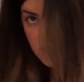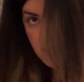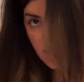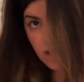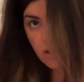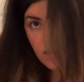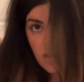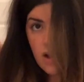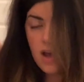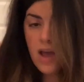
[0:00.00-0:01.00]
together.
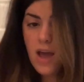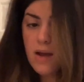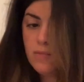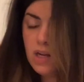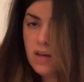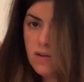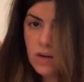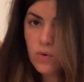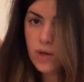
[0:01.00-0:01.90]
And I'm going to give it a go.